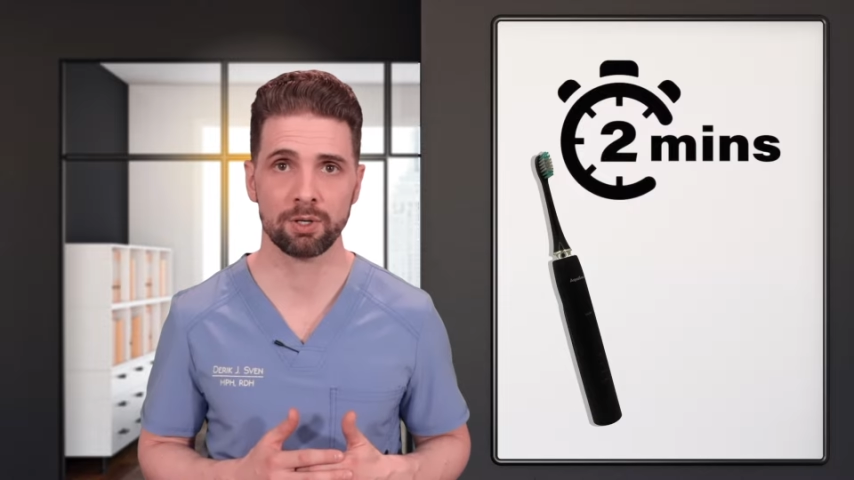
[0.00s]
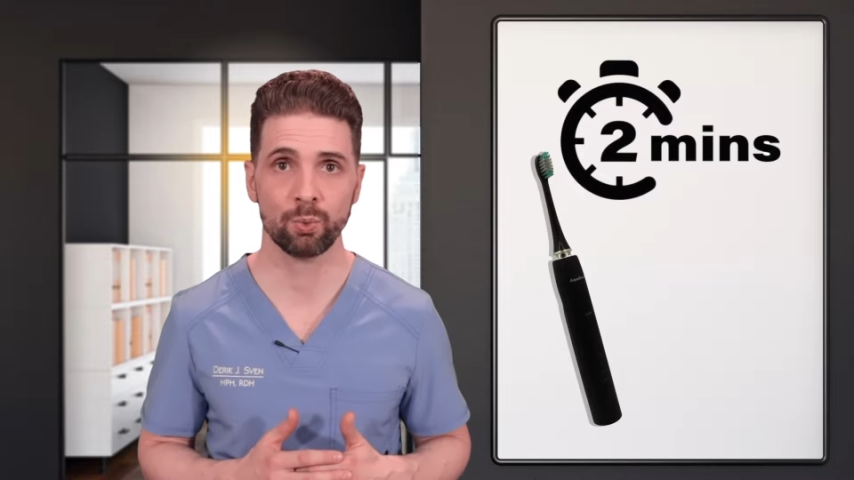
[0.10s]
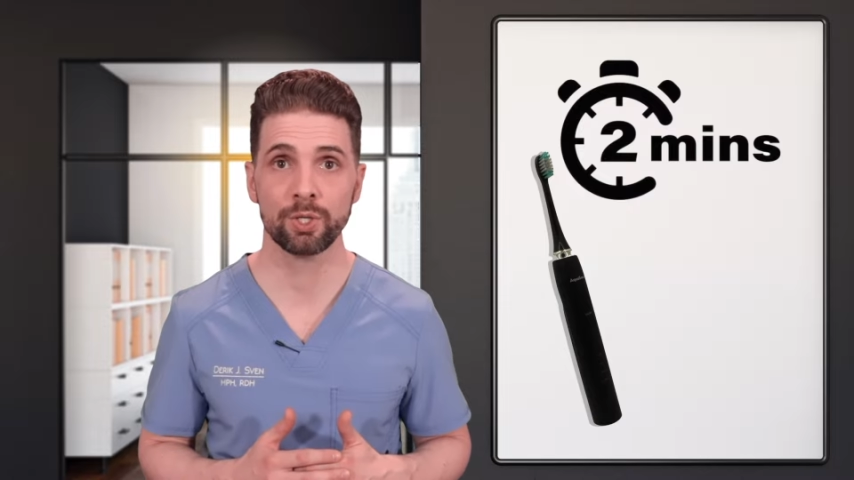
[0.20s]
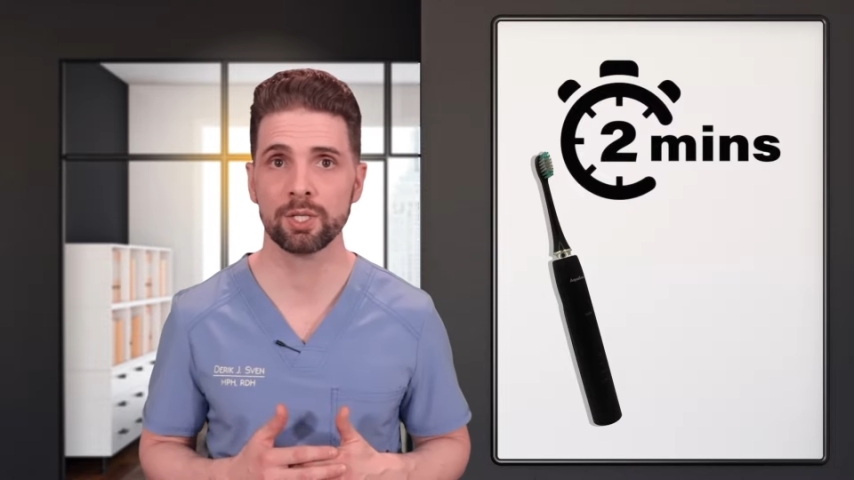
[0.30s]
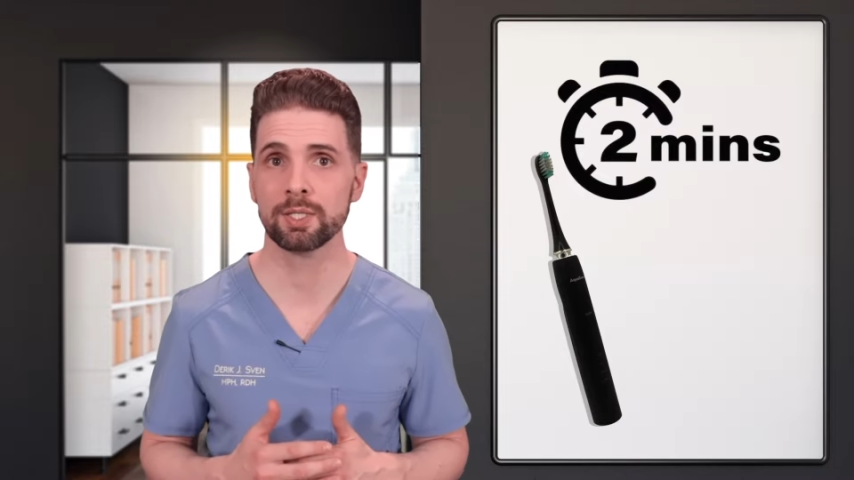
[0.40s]

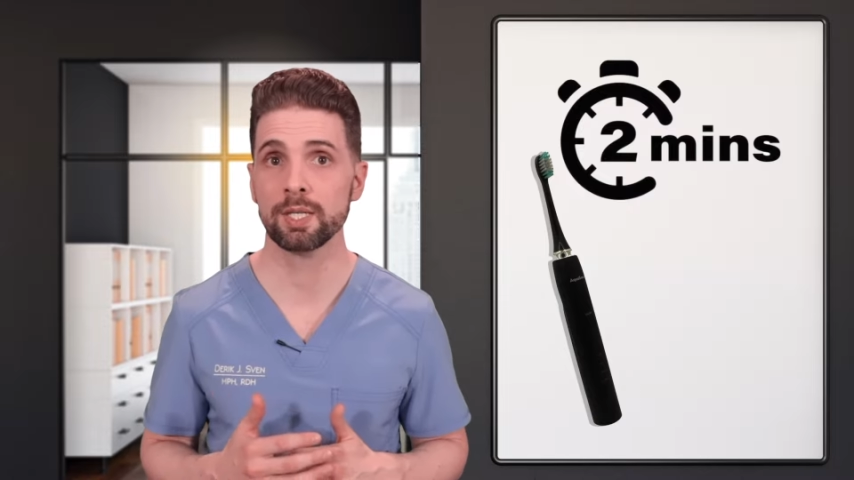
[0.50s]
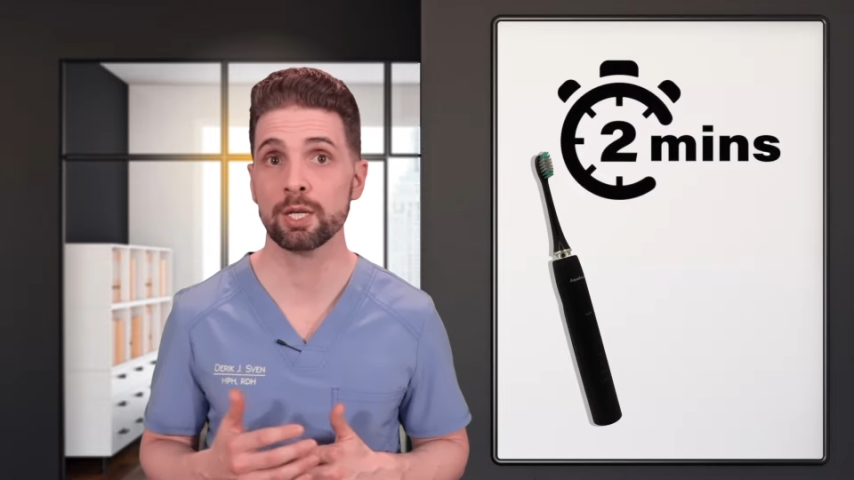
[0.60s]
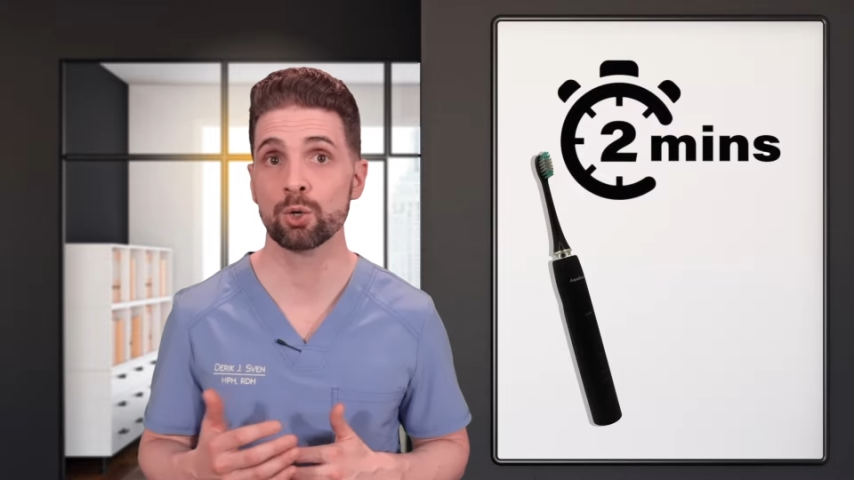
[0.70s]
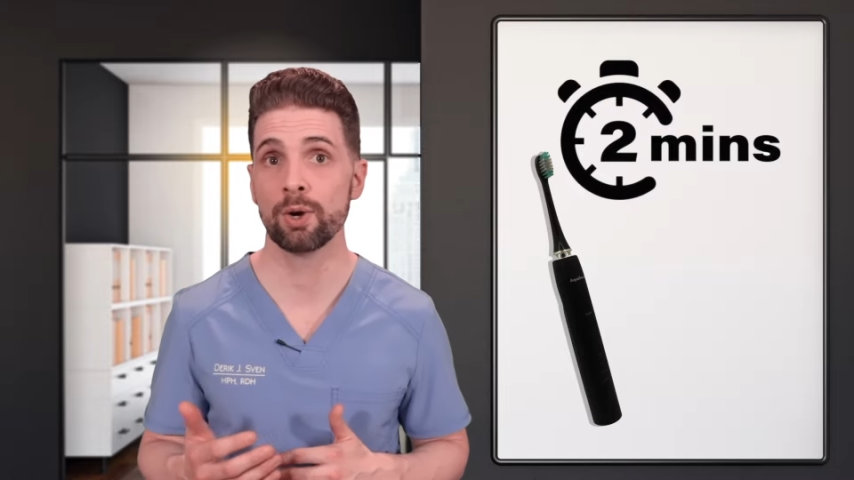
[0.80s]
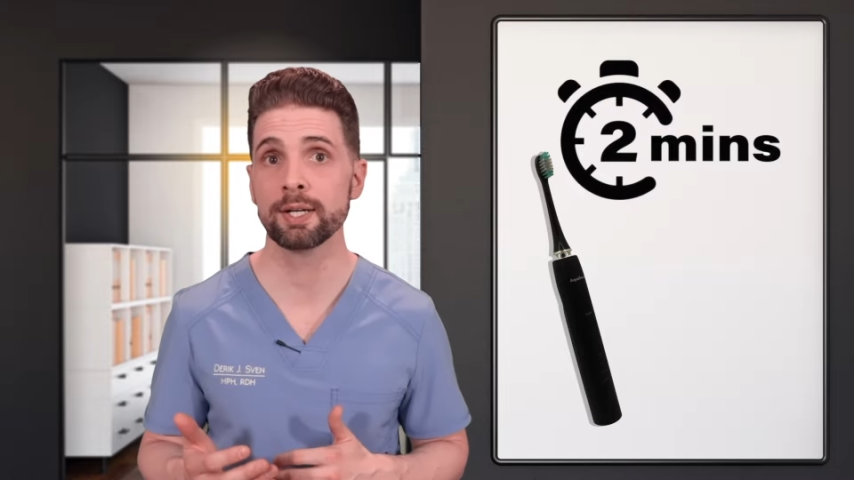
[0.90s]
which is the
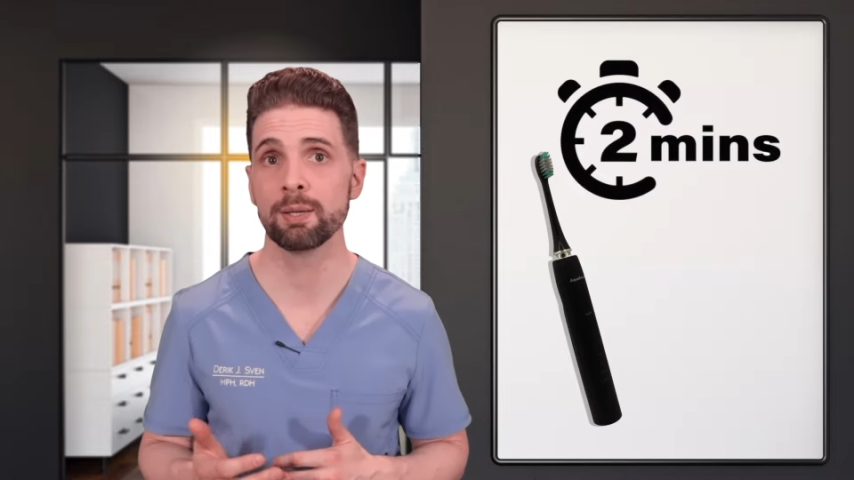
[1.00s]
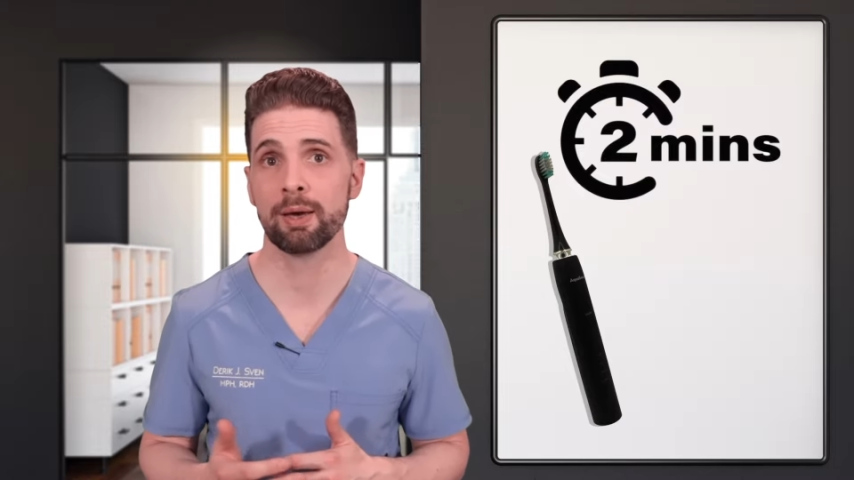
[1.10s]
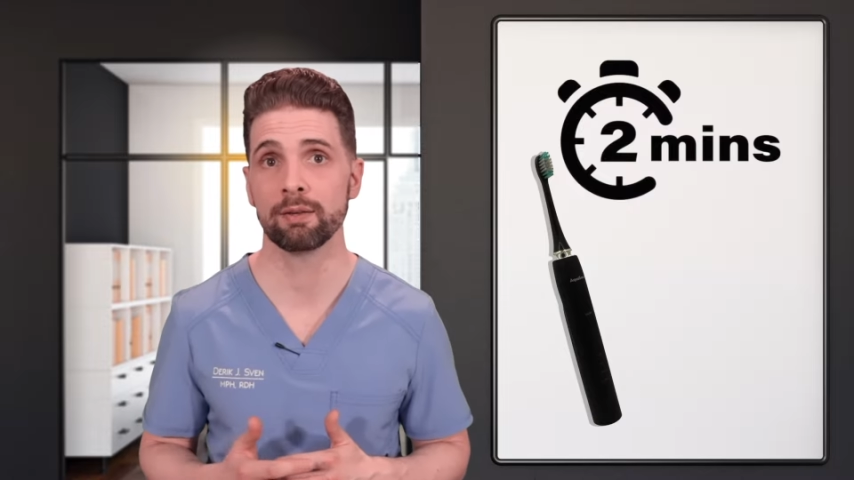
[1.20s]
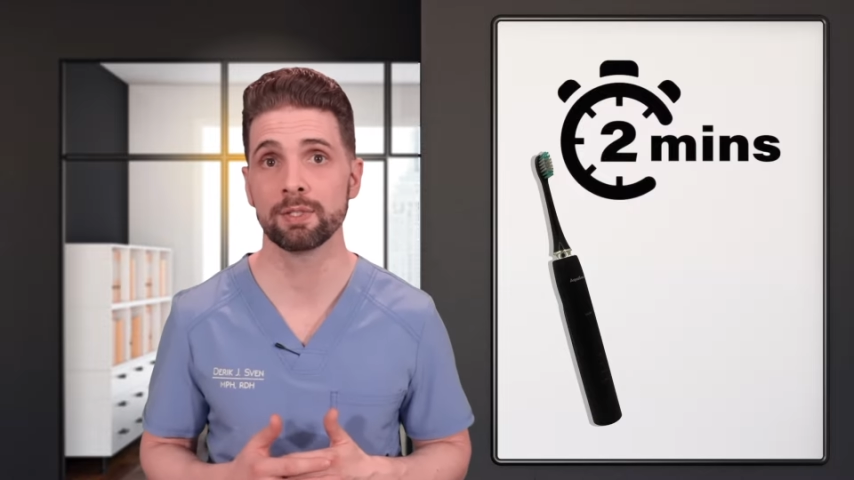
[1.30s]
correct amount of